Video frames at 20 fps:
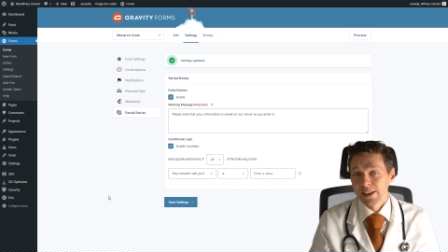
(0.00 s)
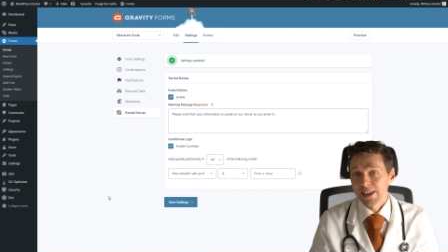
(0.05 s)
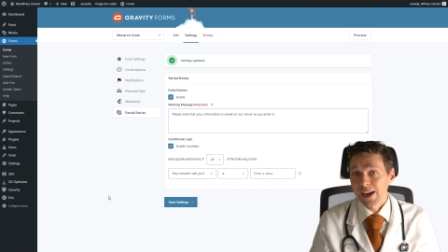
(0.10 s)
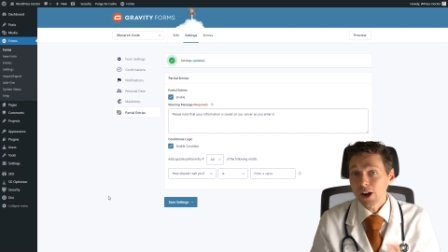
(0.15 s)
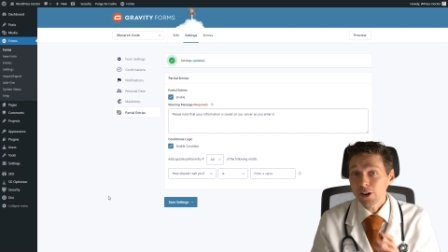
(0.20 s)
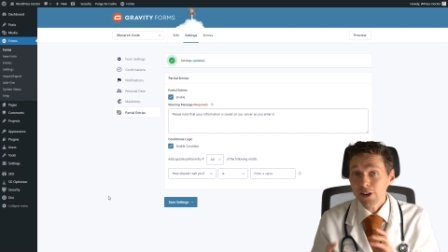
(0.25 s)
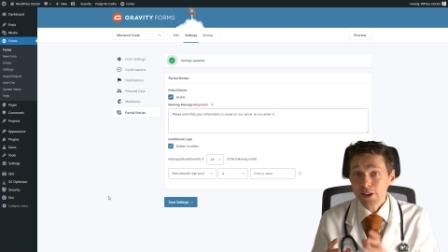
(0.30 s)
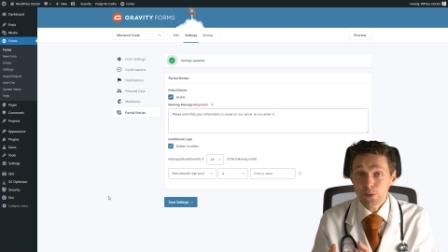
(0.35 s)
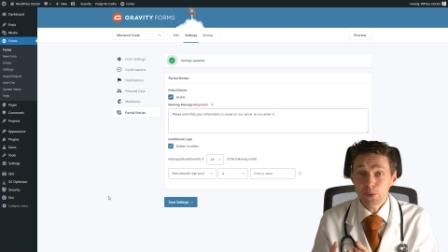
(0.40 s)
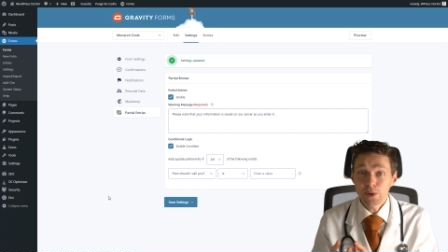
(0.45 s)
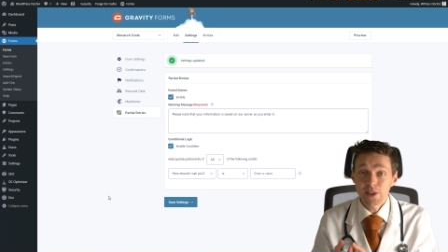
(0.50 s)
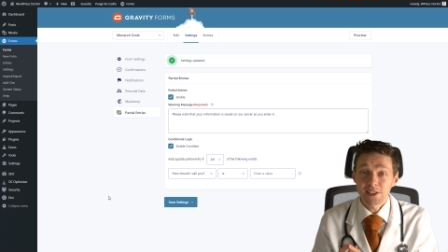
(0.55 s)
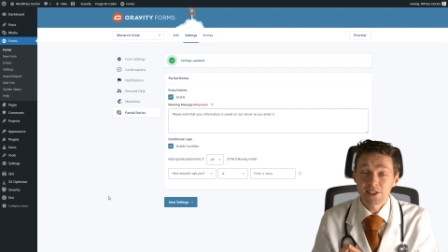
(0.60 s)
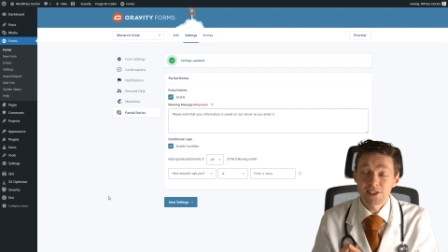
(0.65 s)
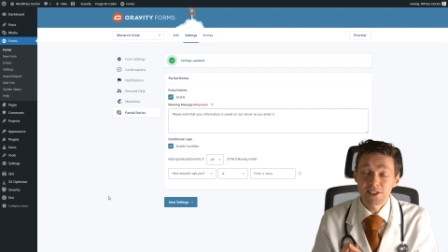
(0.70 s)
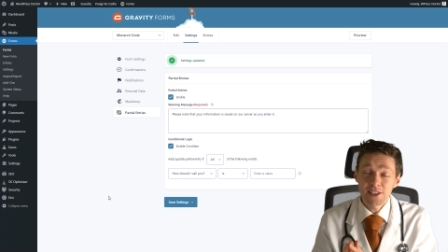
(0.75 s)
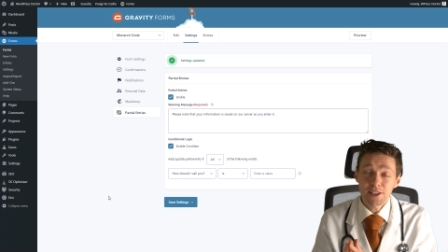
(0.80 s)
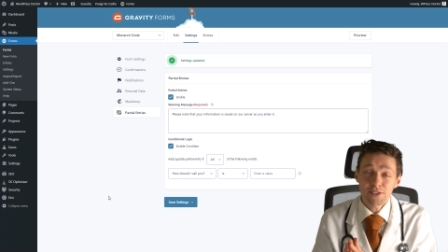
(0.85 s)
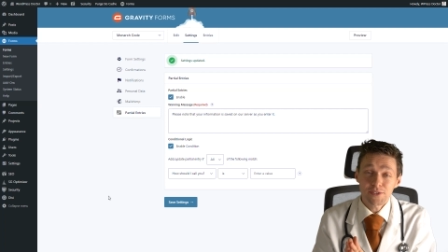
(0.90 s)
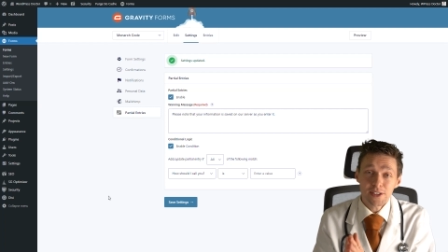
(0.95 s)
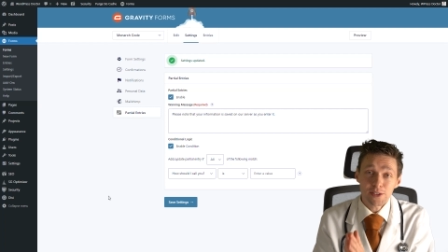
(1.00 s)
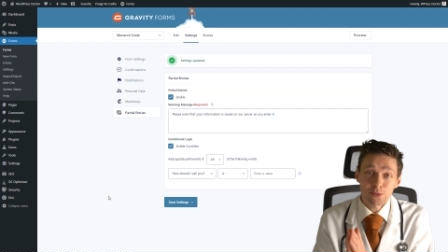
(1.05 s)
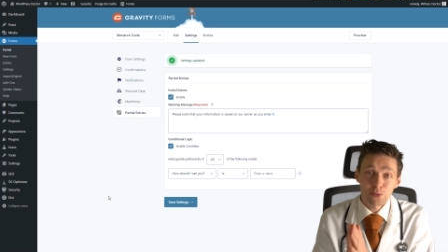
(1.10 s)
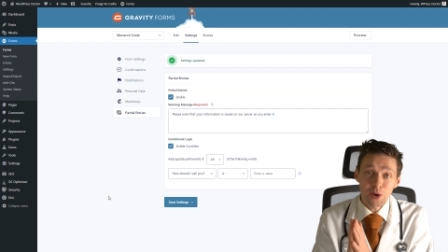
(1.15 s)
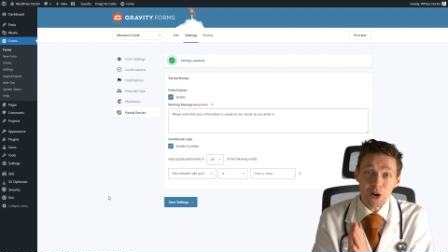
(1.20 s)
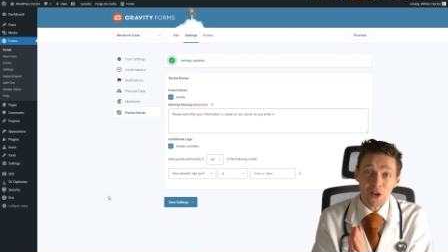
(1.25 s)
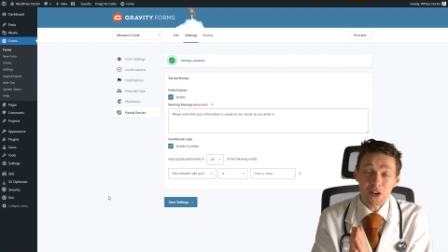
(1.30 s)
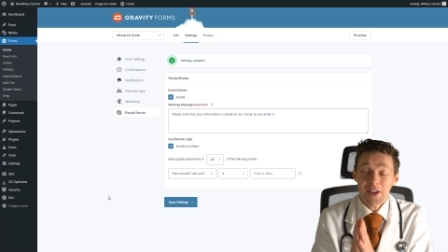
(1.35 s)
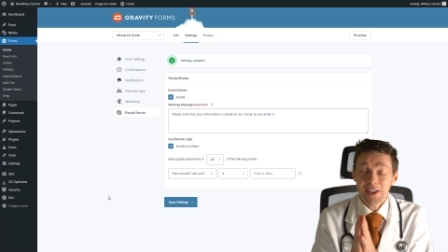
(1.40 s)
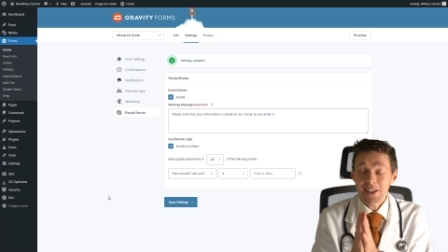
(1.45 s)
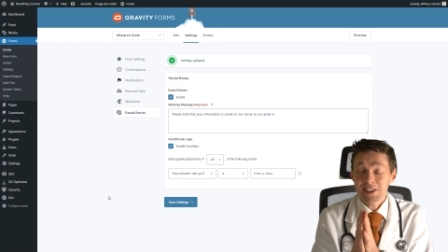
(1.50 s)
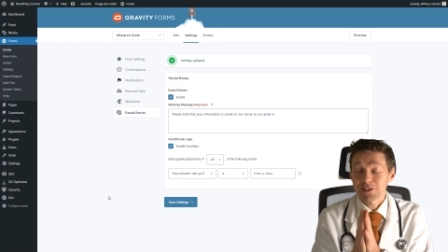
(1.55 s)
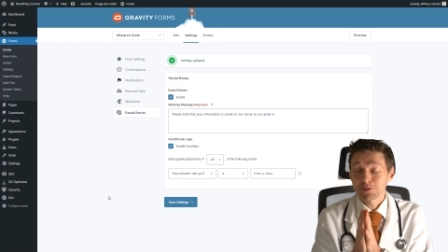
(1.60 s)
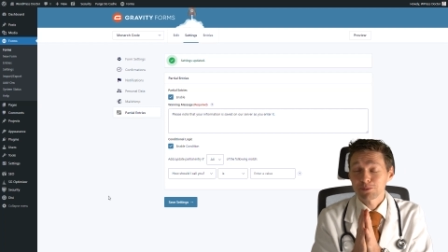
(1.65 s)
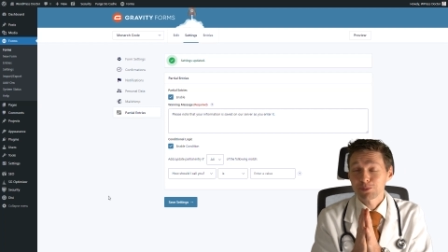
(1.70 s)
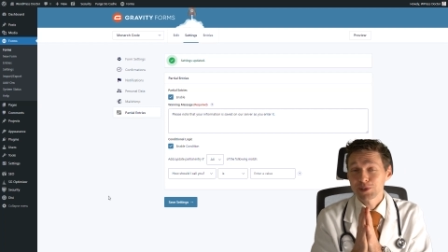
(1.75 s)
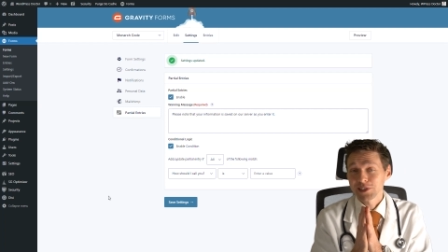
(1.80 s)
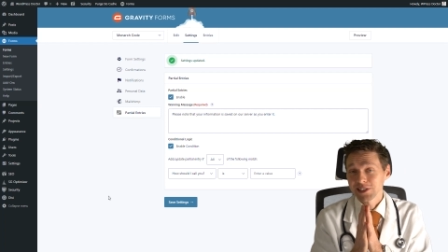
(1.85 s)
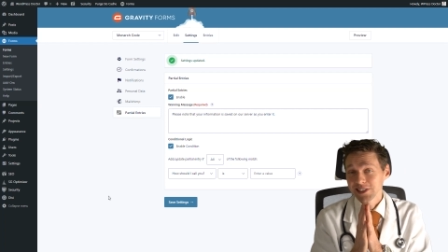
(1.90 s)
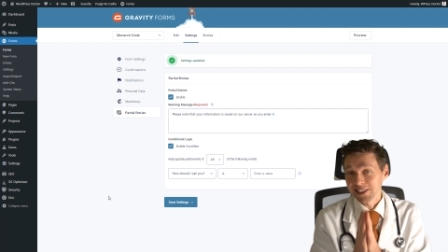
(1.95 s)
How can we achieve that? Well, it is
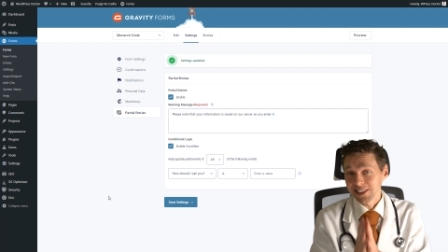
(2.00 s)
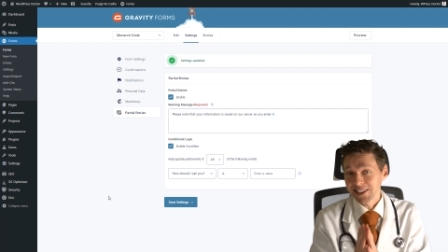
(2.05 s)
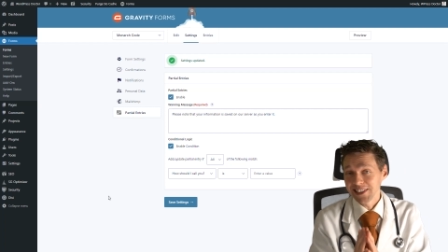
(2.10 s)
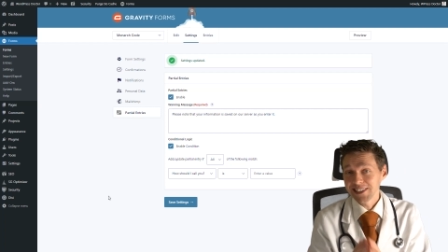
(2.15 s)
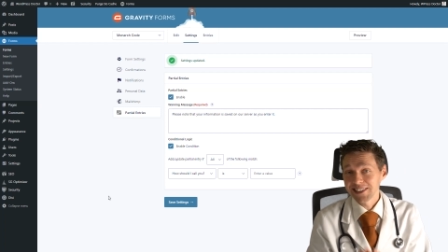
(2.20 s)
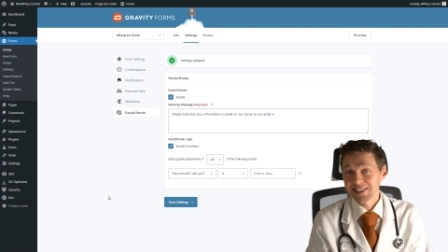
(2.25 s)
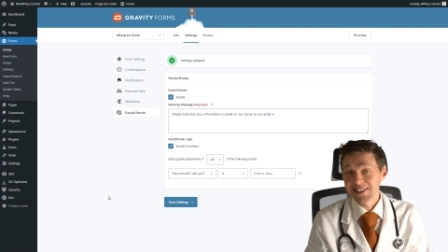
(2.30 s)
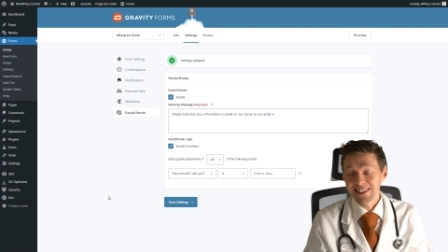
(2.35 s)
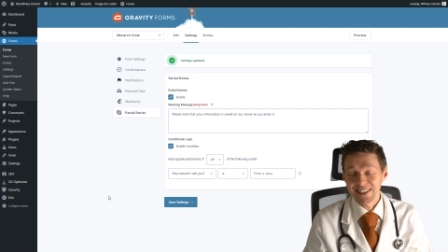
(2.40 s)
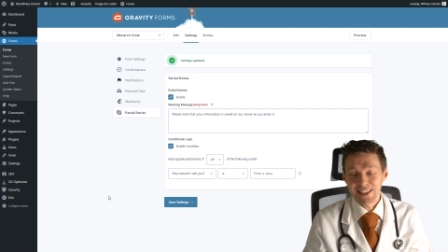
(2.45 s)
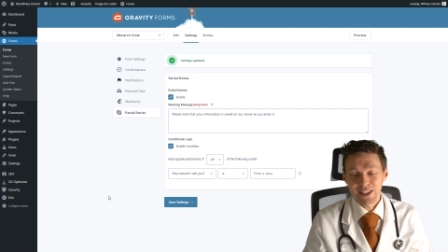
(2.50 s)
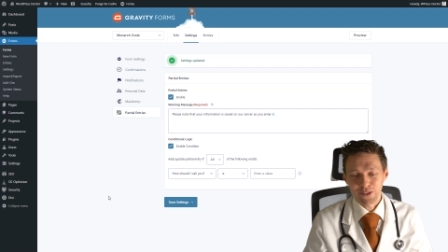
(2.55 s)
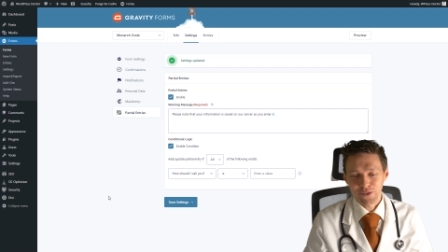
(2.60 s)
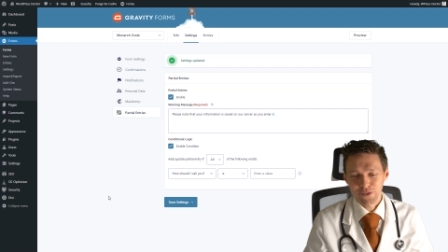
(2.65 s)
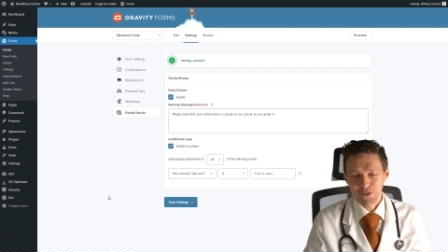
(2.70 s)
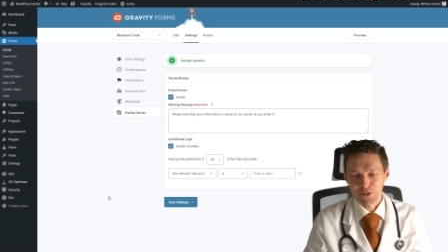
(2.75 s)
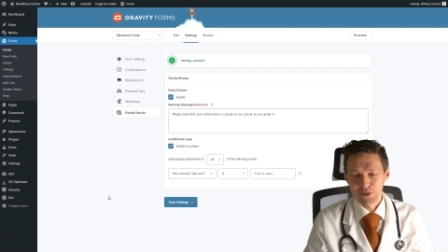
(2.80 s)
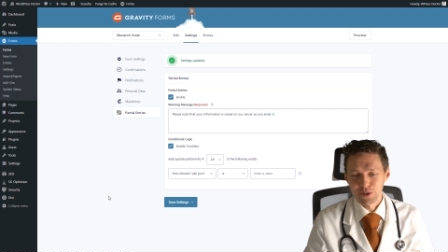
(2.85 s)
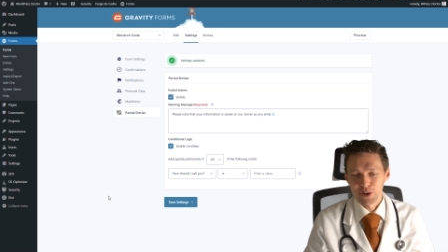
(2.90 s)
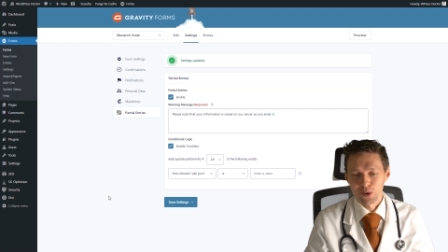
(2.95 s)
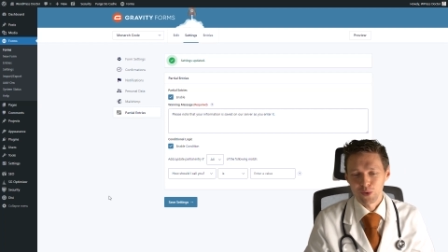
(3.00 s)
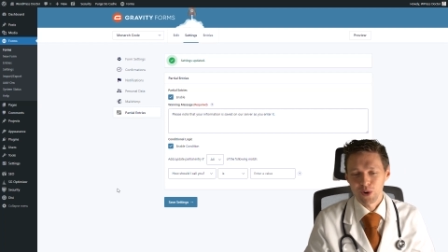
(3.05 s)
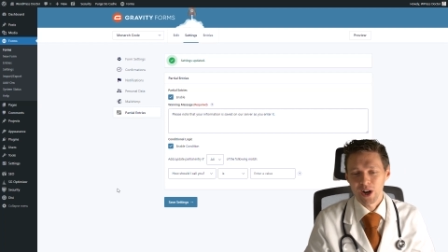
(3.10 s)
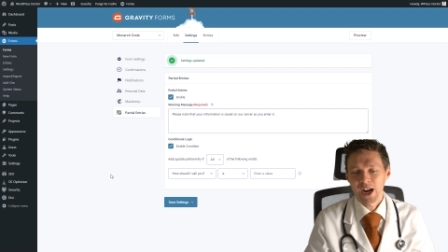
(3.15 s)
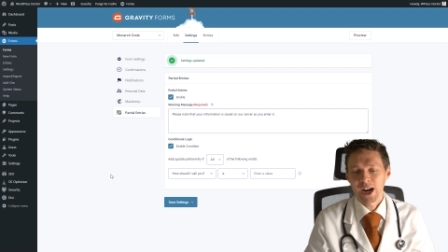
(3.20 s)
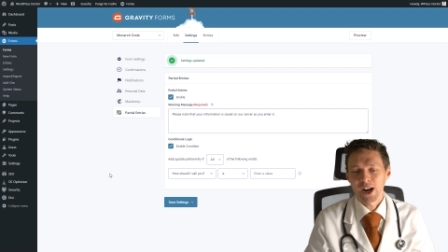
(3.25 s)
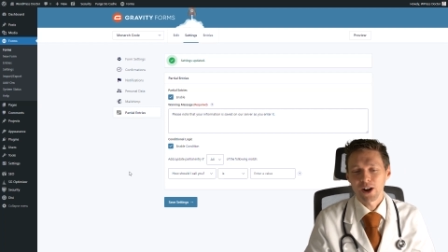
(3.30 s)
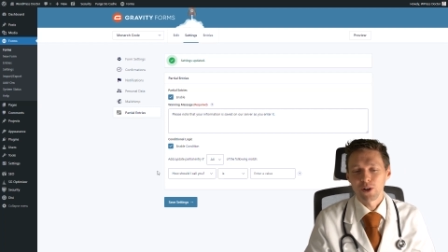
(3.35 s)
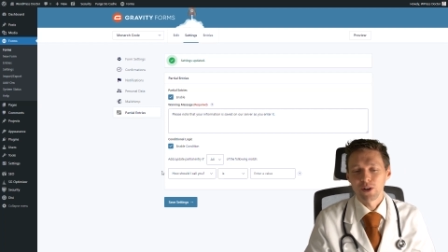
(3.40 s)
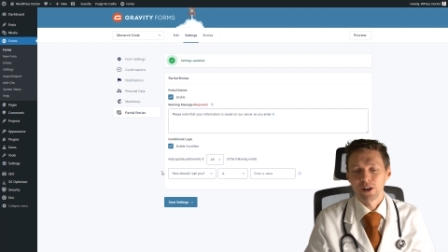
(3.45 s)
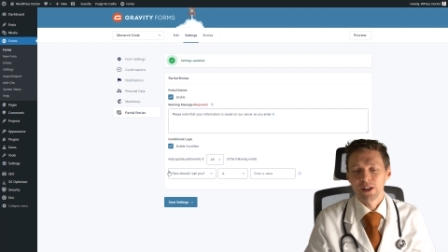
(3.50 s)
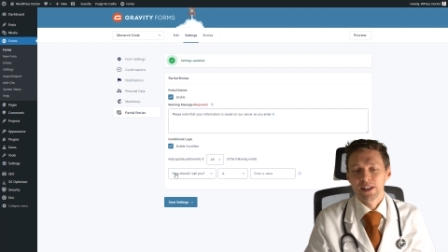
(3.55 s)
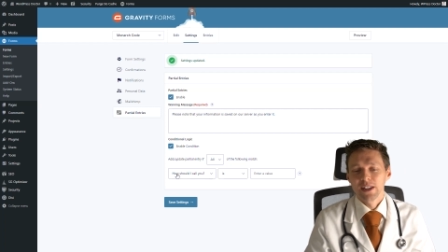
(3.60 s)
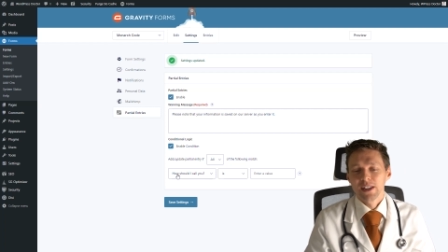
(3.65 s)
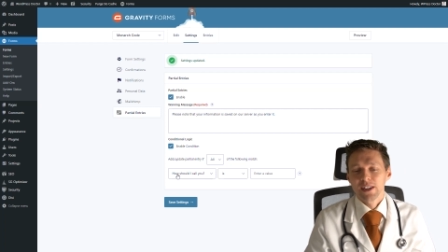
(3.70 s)
pretty easy if you know how.